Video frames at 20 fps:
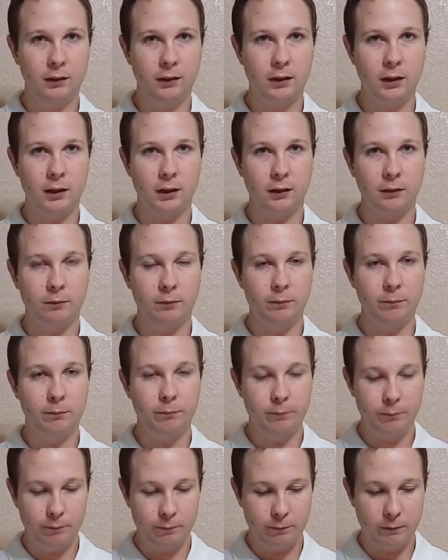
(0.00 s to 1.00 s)
the
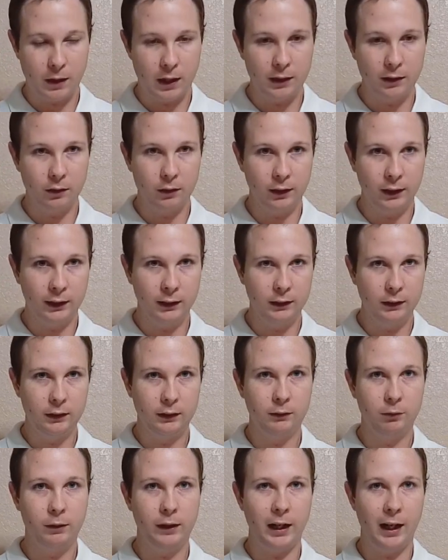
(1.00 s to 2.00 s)
other
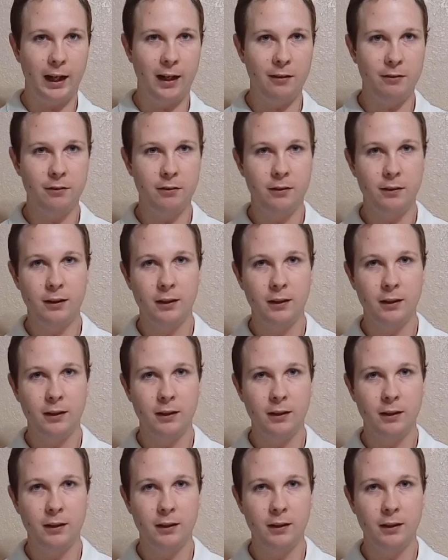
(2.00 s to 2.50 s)
links we have.